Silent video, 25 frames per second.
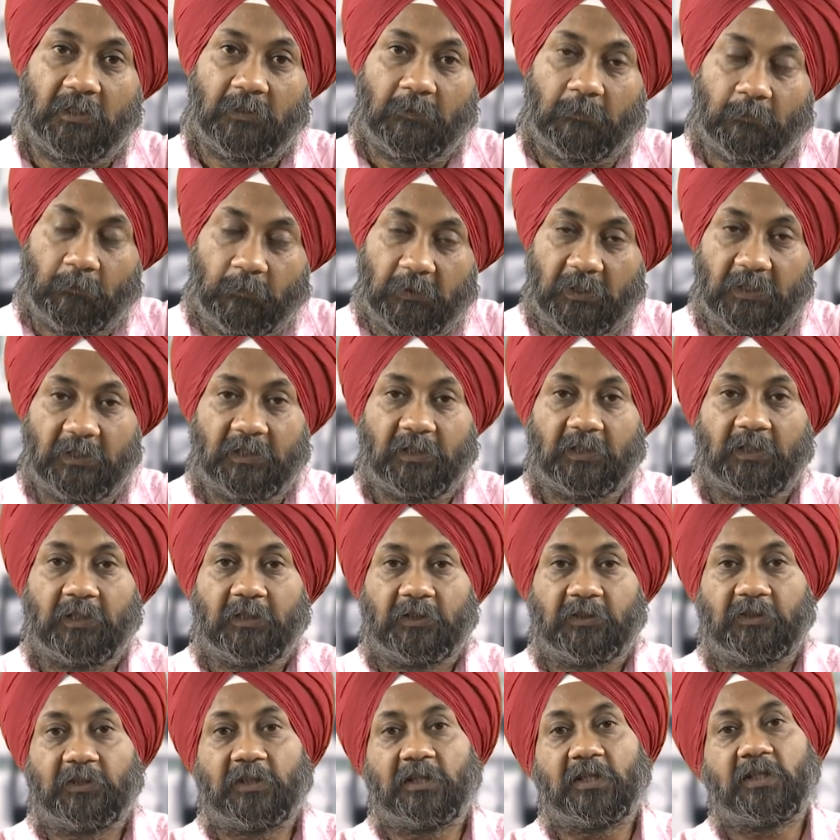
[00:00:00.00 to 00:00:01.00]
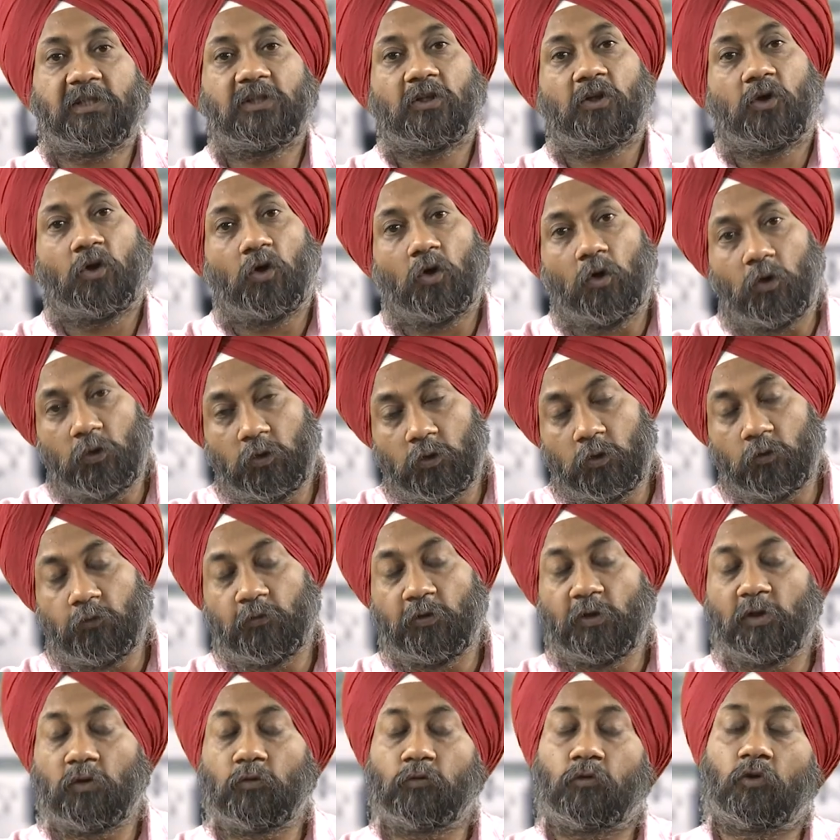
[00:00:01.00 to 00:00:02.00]
But there is a lot of
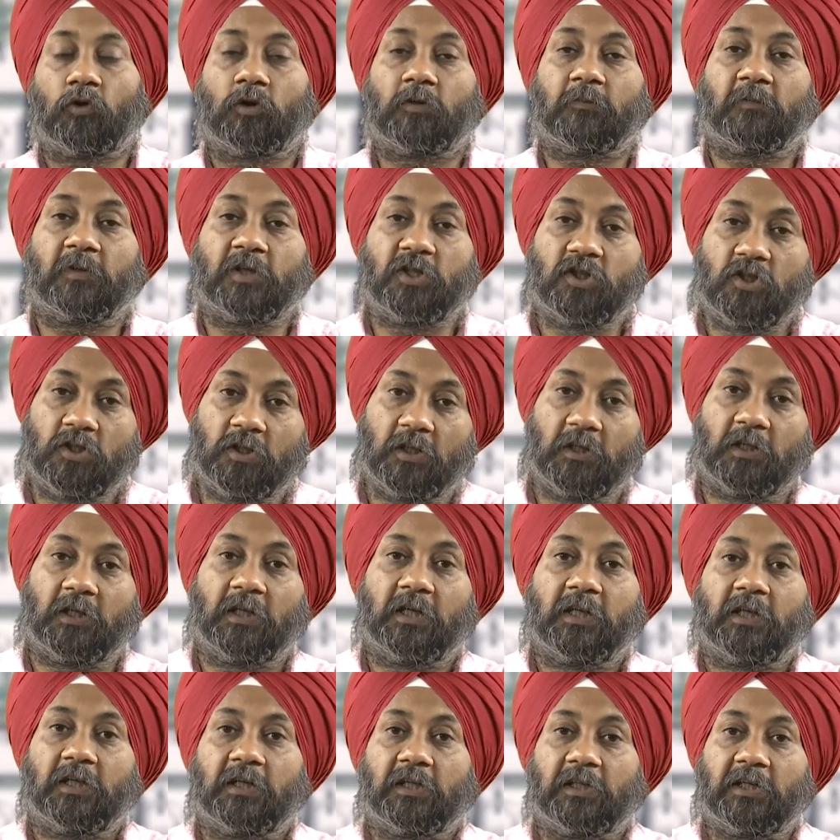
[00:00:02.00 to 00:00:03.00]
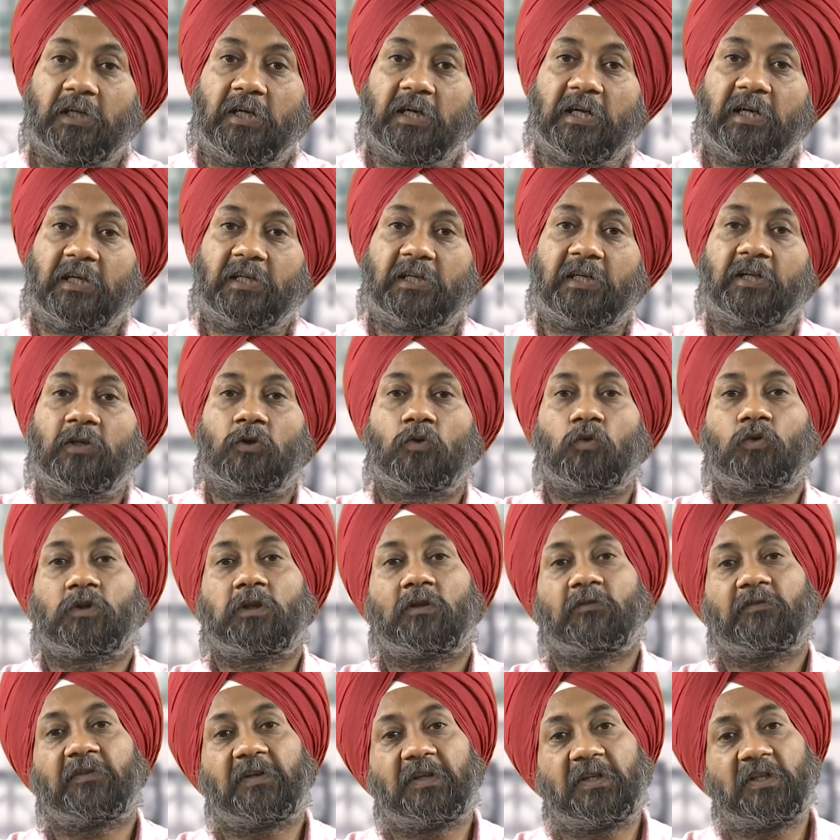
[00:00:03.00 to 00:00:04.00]
information related to the
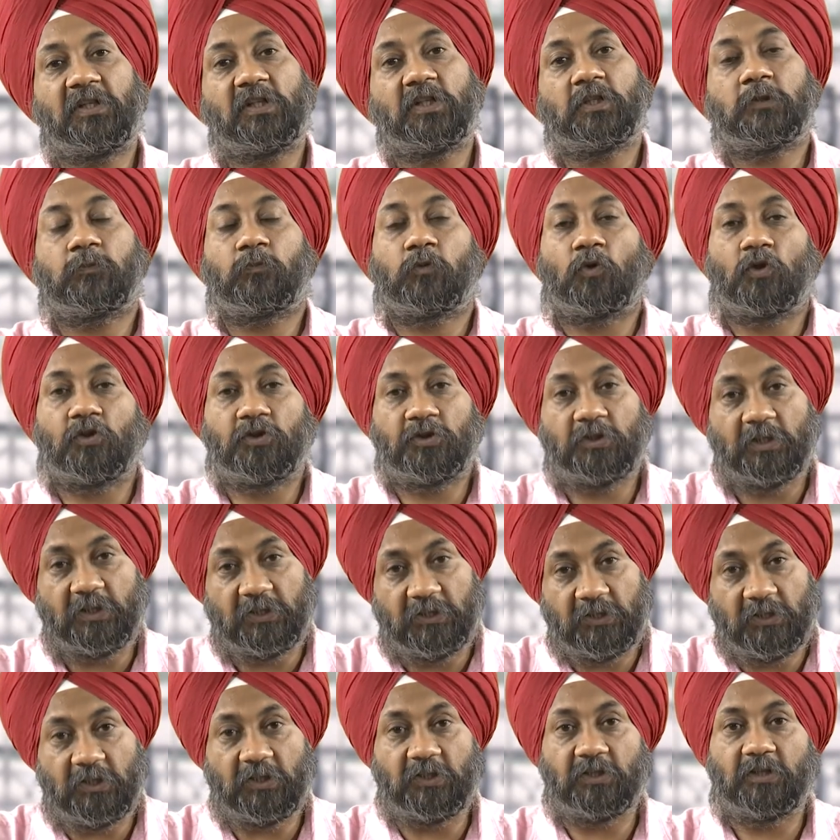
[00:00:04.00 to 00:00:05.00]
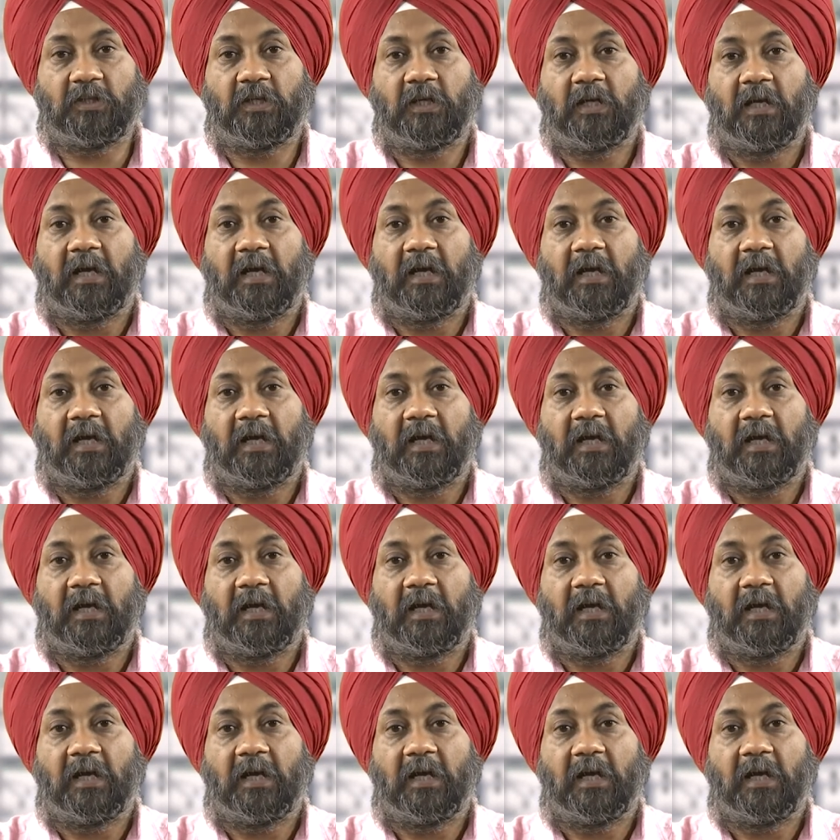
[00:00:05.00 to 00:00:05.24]
various processes